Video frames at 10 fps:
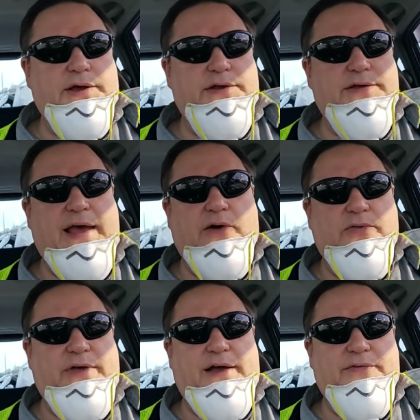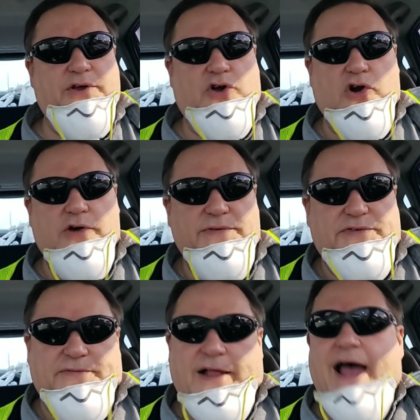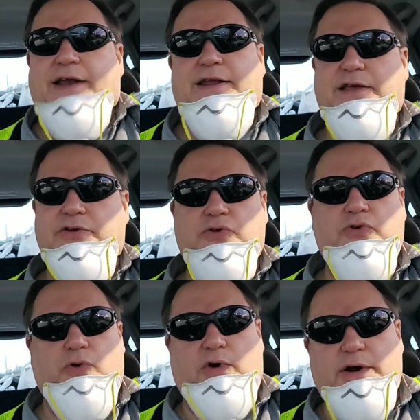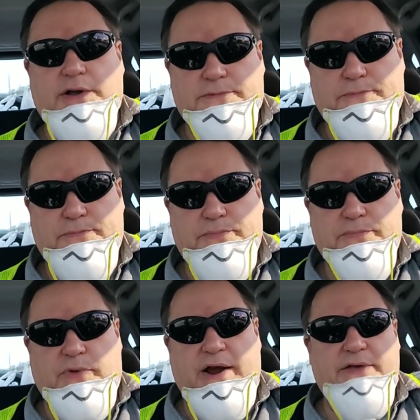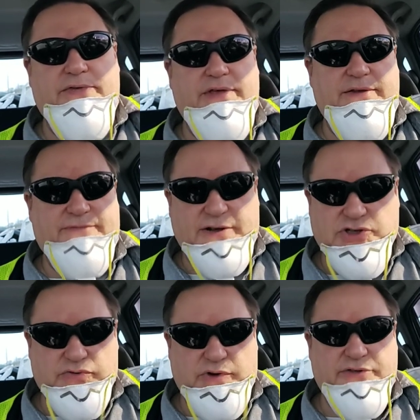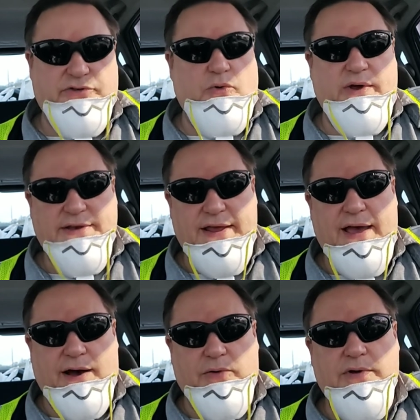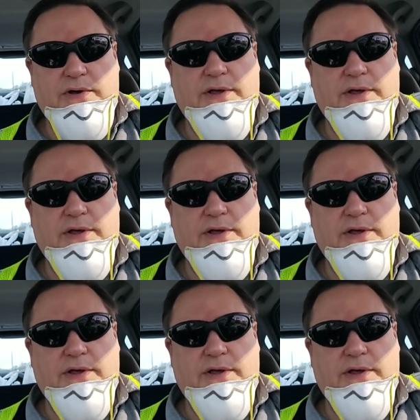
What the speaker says: now that the curve is flattening in New York, right, the infection rate's going down,